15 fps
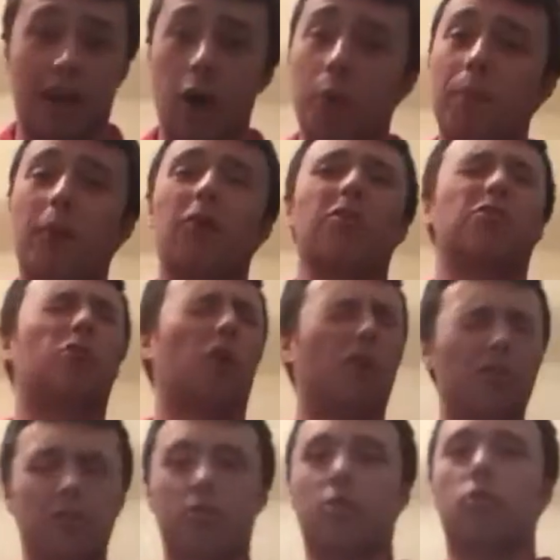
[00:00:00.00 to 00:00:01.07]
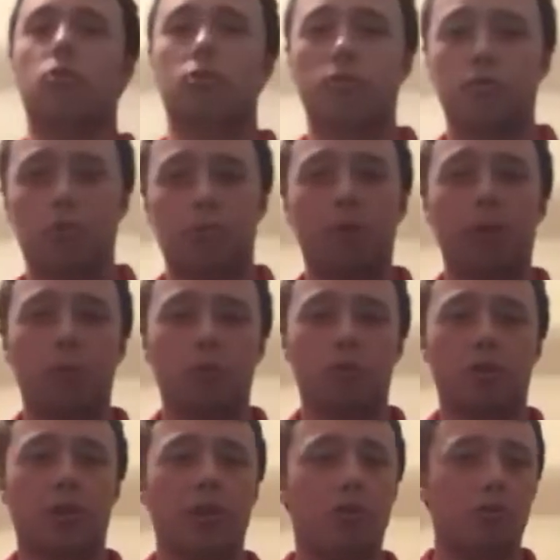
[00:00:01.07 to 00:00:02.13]
help tons and tons of people
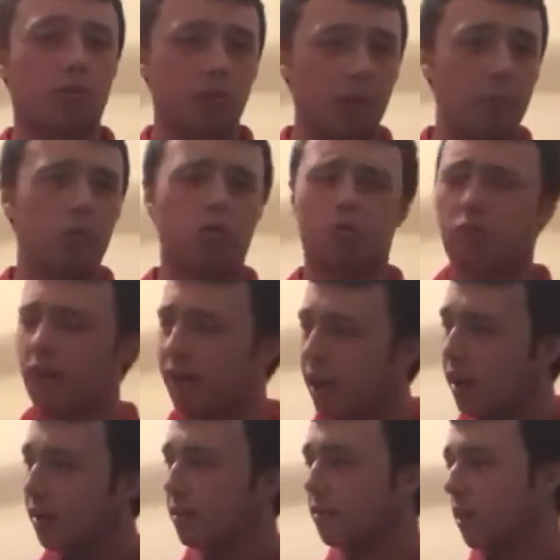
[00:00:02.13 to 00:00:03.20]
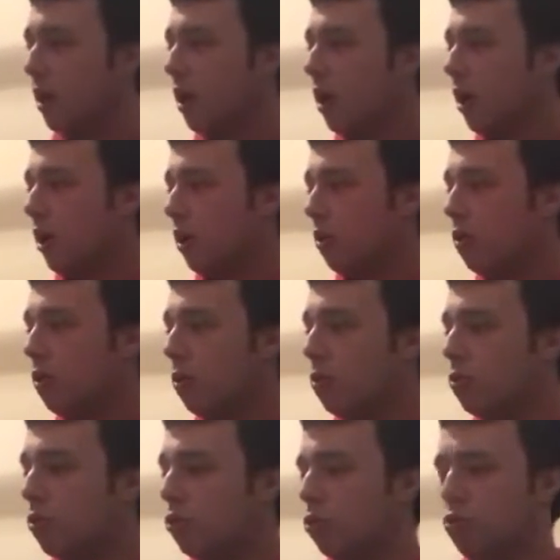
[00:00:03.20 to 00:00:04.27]
to get to sleep, to relax, you know,
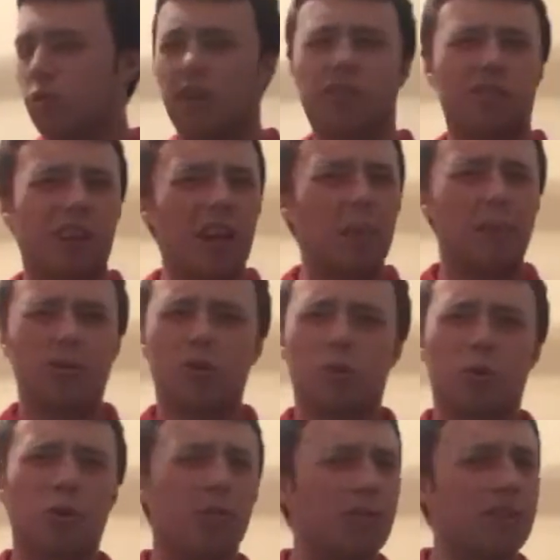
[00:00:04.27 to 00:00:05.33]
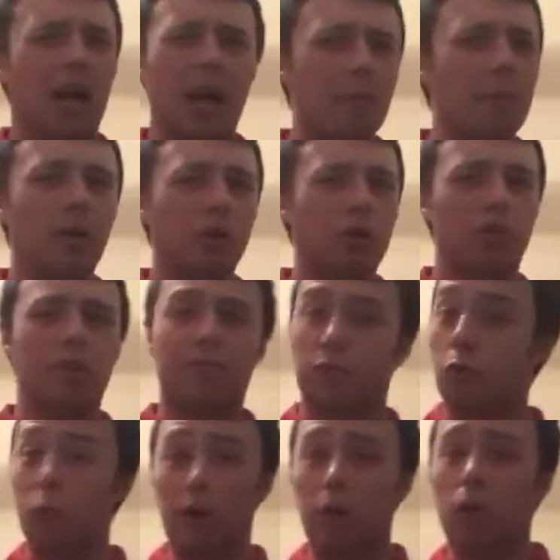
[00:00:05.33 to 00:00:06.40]
to just escape into another dimension, if
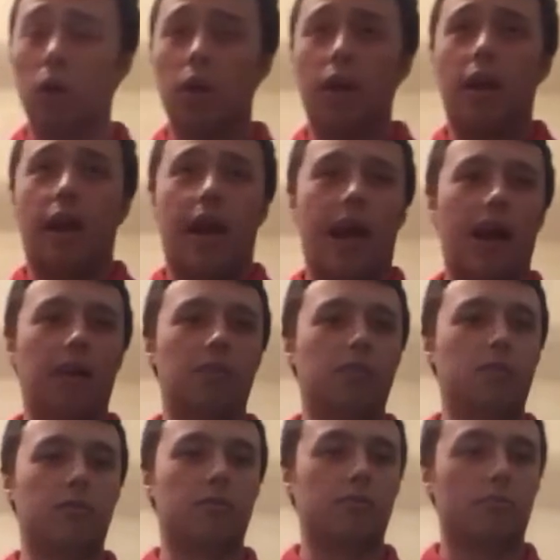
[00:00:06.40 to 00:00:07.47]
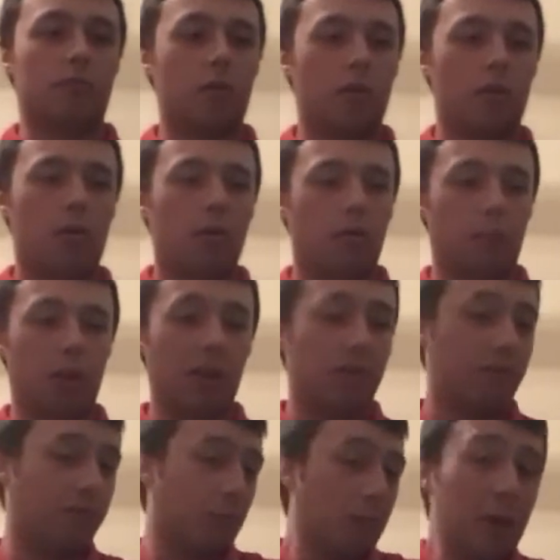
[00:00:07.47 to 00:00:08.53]
you will, and when
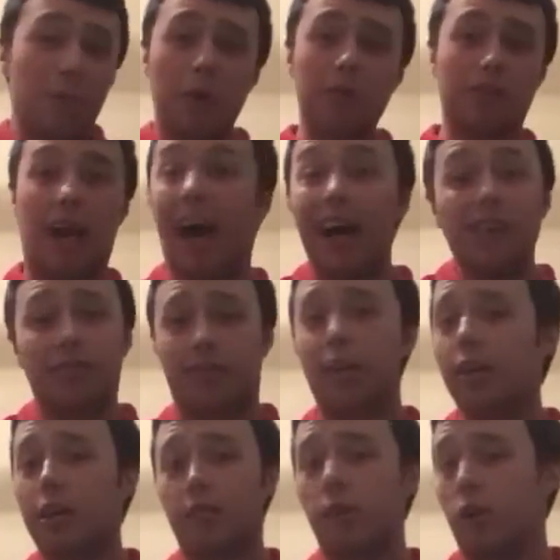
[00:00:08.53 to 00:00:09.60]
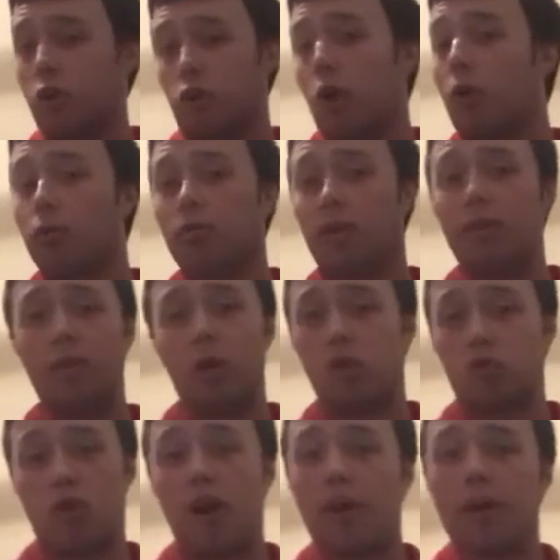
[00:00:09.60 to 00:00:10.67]
for me personally, I say give it a shot, give it a
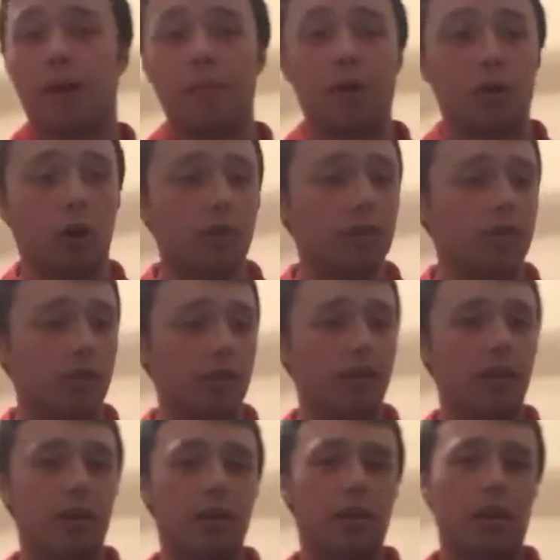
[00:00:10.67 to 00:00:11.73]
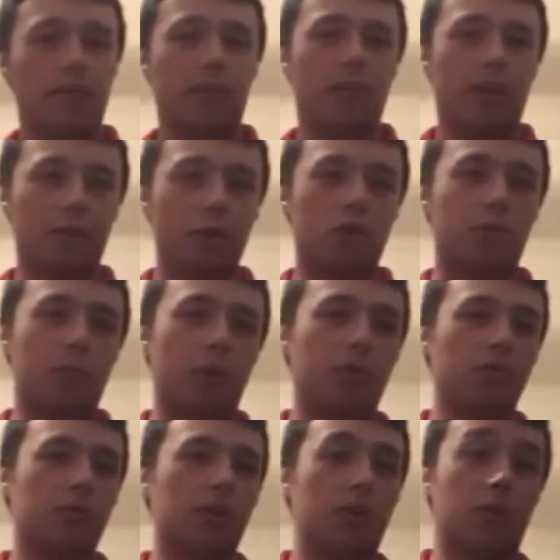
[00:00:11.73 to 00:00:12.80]
try. I mean, obviously, if you've never
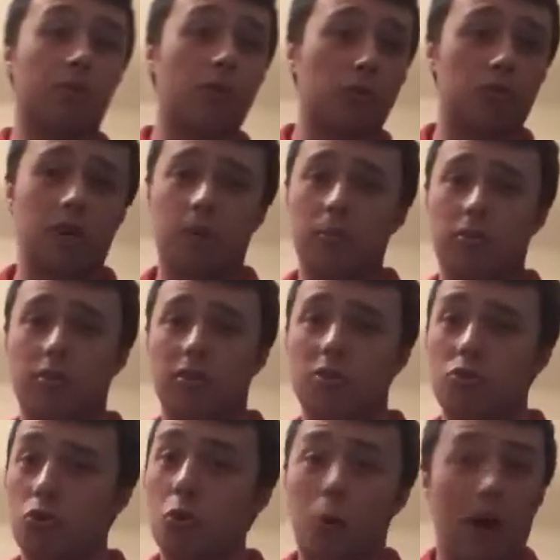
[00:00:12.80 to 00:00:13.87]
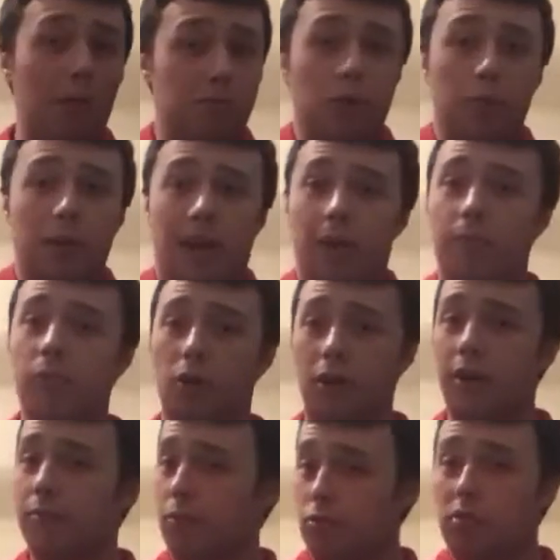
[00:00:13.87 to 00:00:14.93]
experienced it, the first time you see it, you are probably have gonna
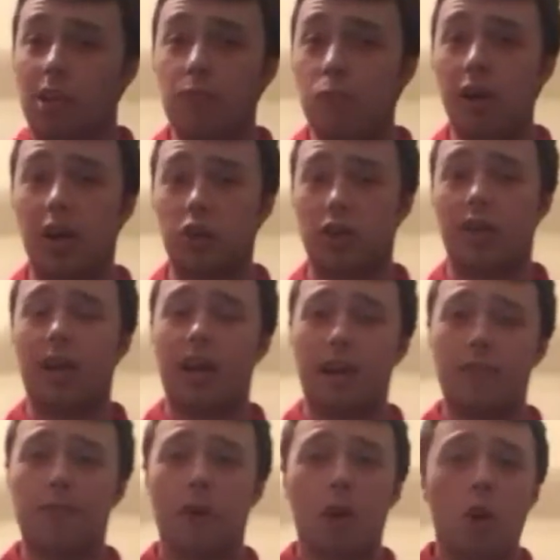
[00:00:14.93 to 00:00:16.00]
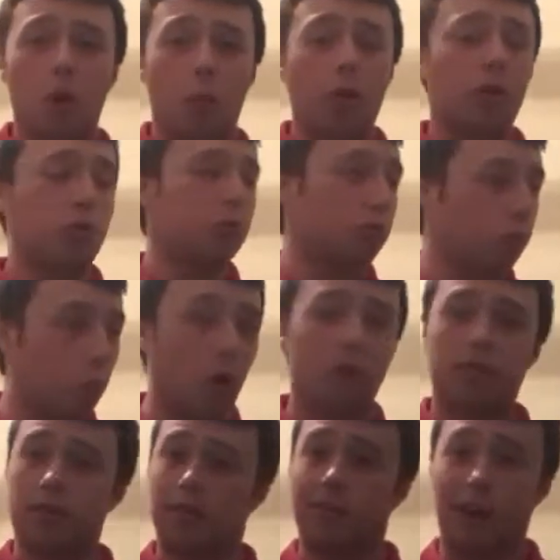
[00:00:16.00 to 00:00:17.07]
have the same reaction I have, which was
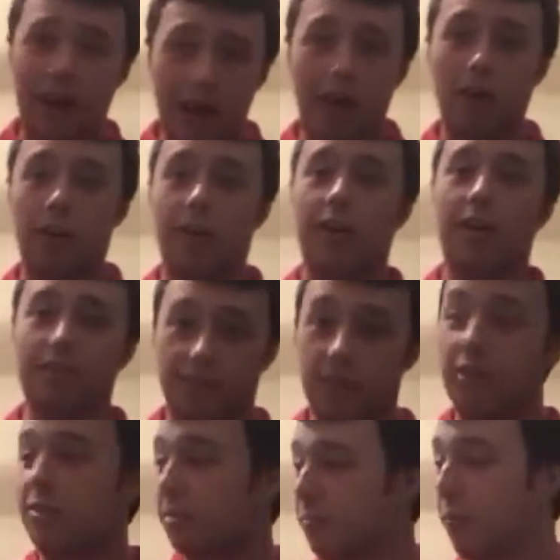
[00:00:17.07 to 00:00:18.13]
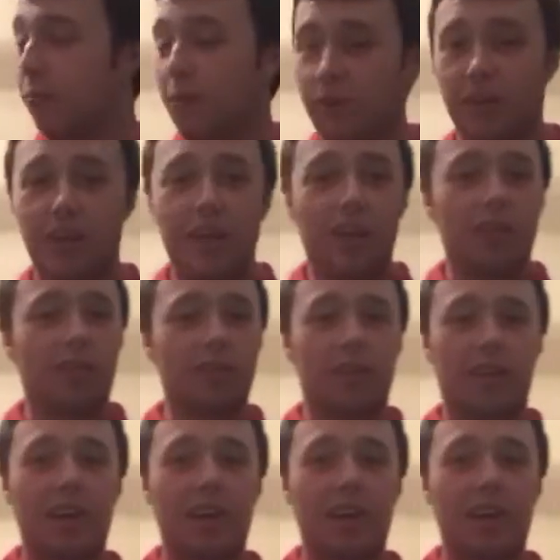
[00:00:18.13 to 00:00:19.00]
what the hell is this? Because